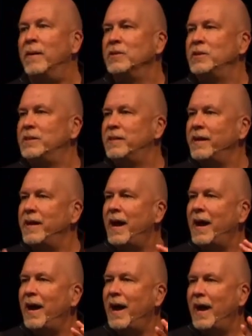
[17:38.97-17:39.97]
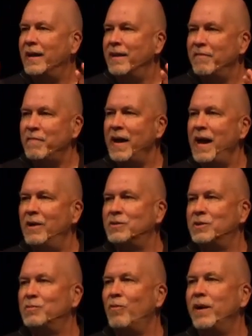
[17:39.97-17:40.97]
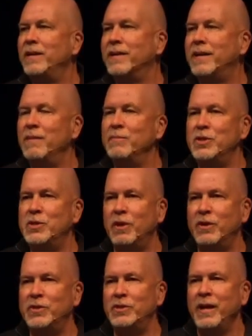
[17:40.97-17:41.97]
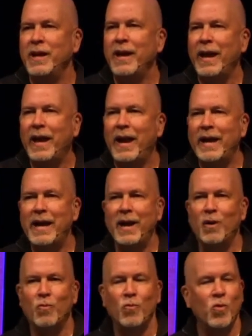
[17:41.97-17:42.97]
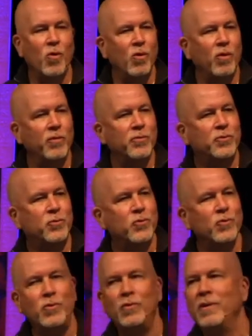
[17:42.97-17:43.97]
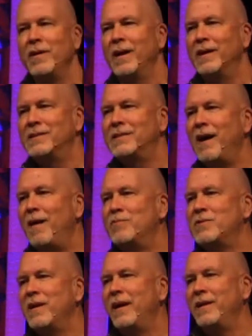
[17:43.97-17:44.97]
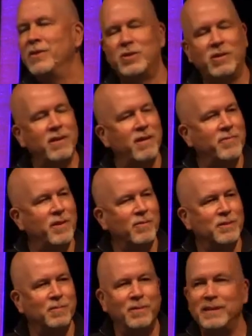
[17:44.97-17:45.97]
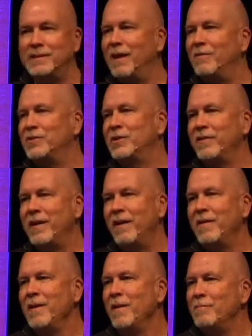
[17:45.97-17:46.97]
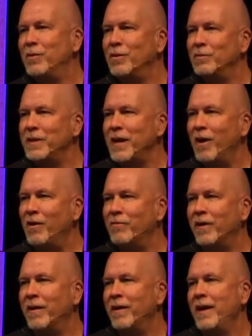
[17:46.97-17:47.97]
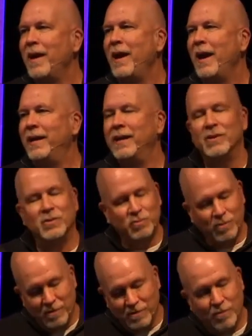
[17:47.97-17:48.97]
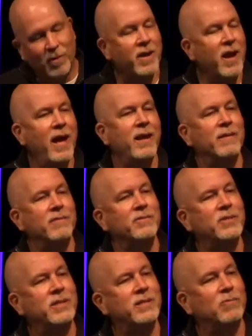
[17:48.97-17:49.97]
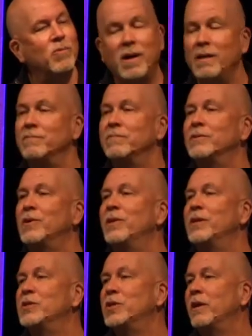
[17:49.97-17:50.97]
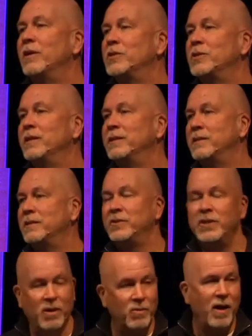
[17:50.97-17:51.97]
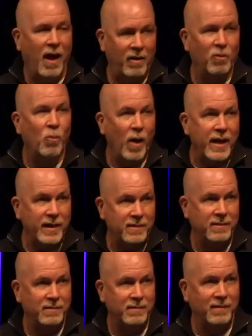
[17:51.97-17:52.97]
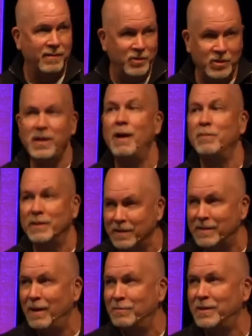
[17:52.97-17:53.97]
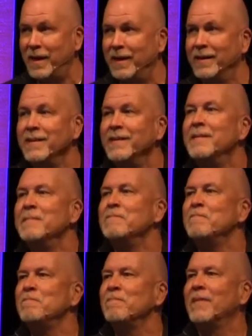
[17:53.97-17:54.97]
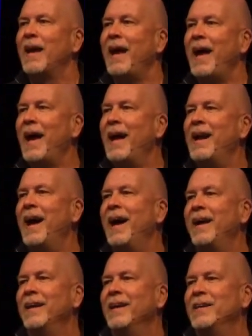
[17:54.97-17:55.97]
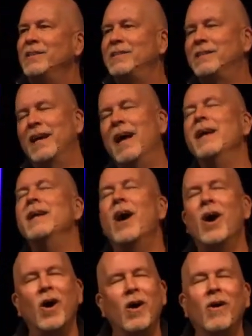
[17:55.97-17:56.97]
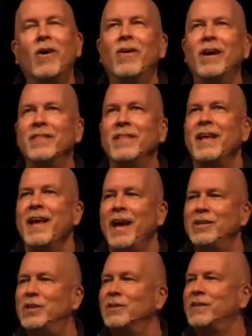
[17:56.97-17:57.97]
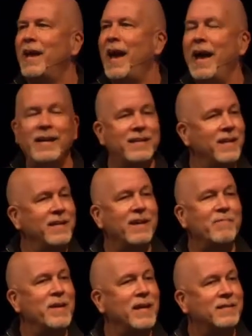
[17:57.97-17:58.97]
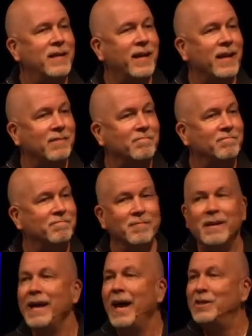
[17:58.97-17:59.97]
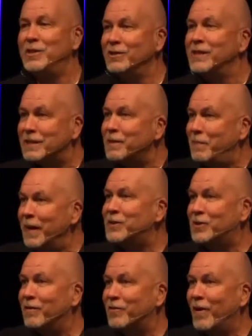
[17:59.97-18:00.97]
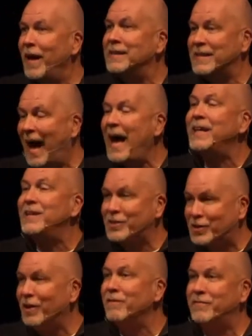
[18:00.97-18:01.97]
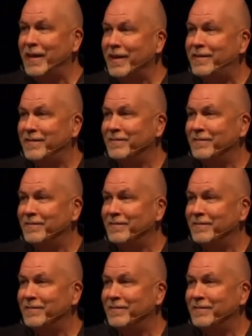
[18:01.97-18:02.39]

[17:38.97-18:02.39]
She said, uh, I left my house this morning to come to church, and I kind of rolled through a stop sign, and sure enough, there was a police officer there, pulled me over. And he goes, Well, where are you headed? And she said, Well, I was going to church. And he says, You know, God will wait if you stop at the stop sign. and uh, she's like, I know. And, and she goes, And he didn't give me a ticket. And she goes, That's the picture of grace. I deserved it.